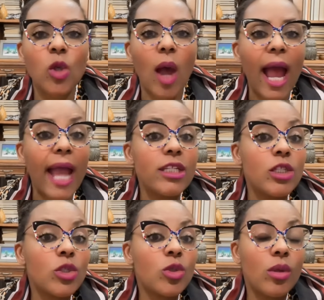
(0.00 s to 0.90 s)
So I
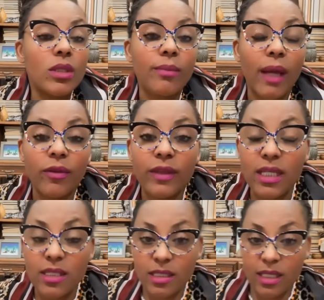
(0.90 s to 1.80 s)
just talked about
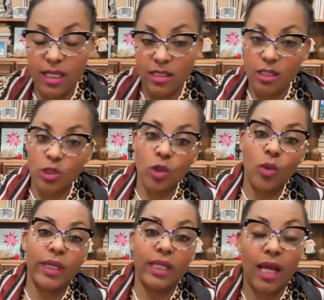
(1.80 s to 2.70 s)
these things as
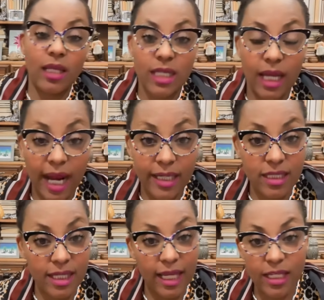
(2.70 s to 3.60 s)
though in
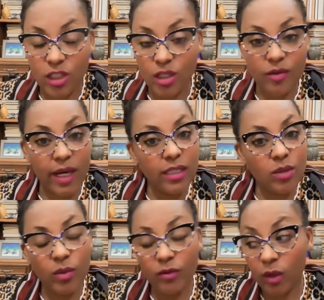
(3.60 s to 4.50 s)
isolation,
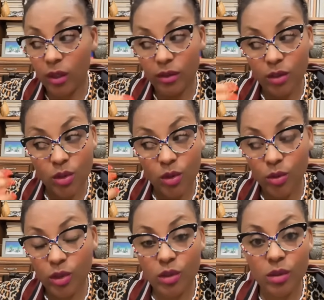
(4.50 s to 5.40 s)
right? We've got the
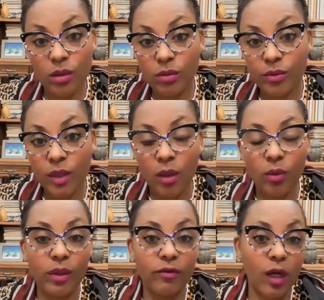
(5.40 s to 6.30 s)
social,
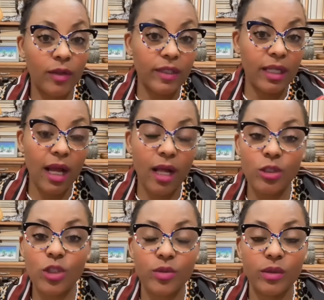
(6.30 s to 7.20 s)
we've got the
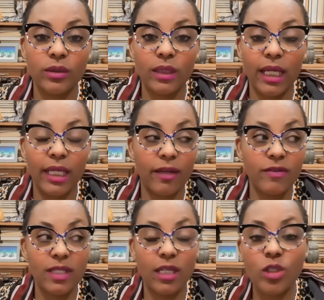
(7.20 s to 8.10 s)
cultural. And
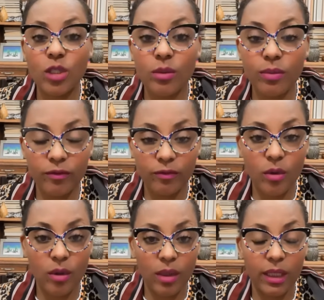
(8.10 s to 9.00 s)
I've said to you
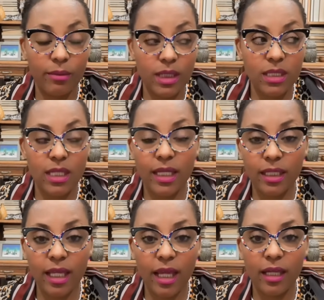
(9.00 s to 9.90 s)
before, and I'm going to say
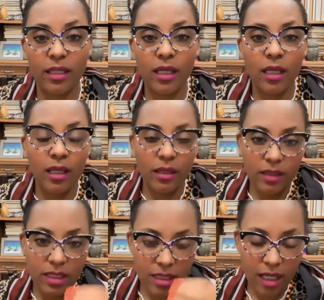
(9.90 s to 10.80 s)
it again,
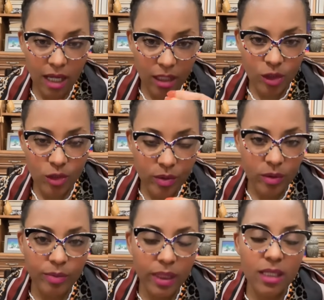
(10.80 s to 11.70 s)
this
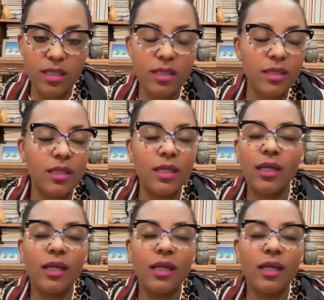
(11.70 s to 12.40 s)
cultural piece